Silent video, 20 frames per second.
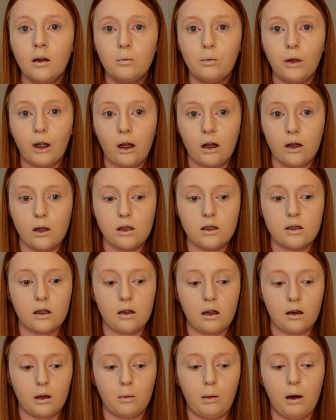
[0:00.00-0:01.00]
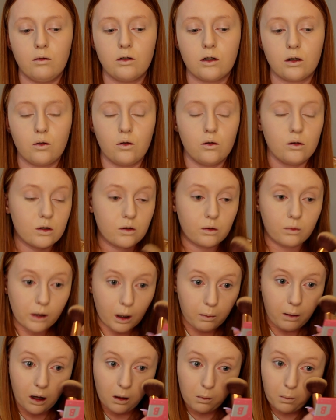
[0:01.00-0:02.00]
because the powder goes
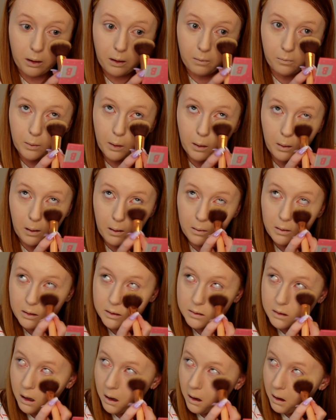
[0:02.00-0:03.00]
really well with everything else.